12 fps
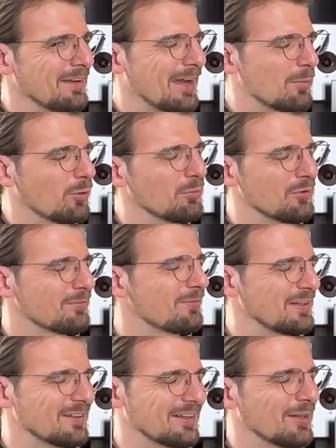I'm always
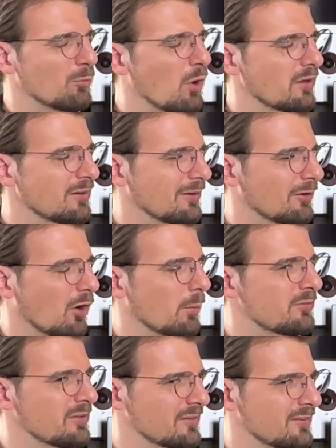thinking and working in
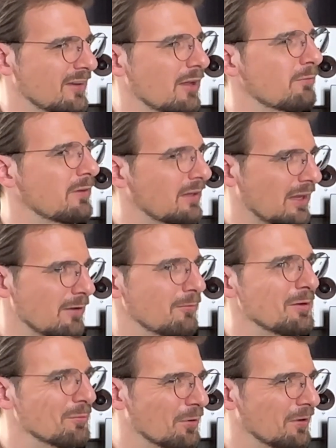objects, and I think
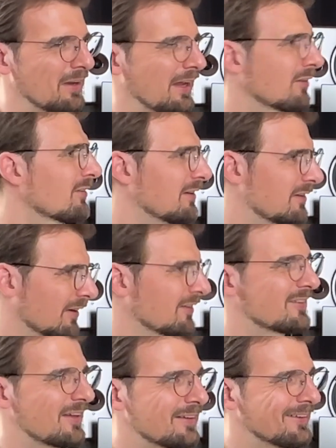everyone actually does
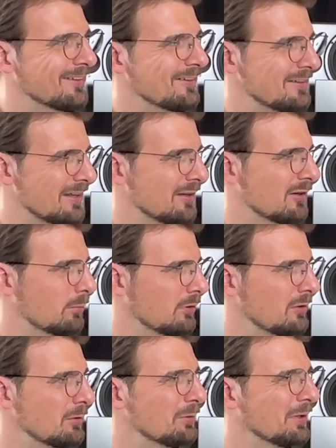that in a
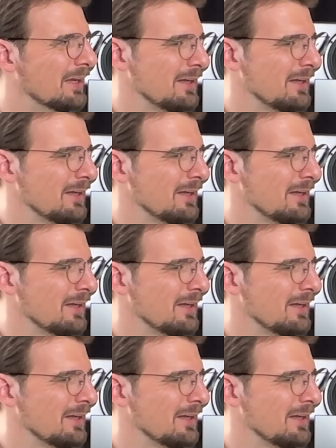DAW.